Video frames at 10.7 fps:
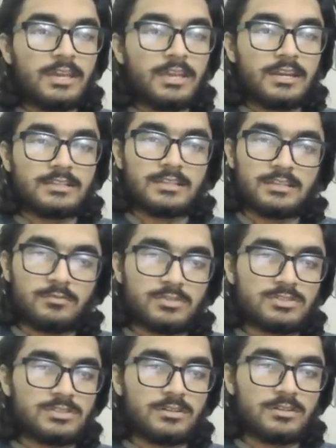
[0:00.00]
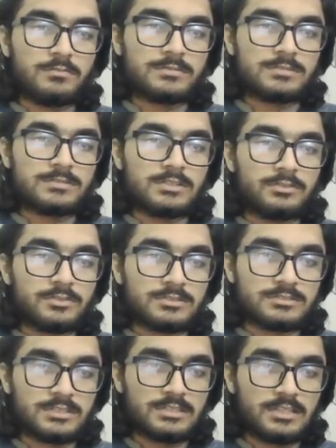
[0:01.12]
And the animation, obviously you can
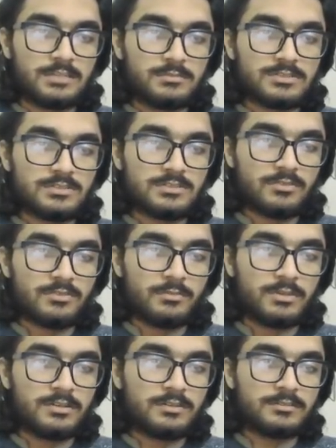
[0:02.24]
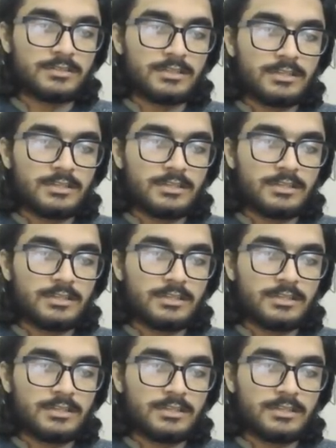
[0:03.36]
set the animation from here.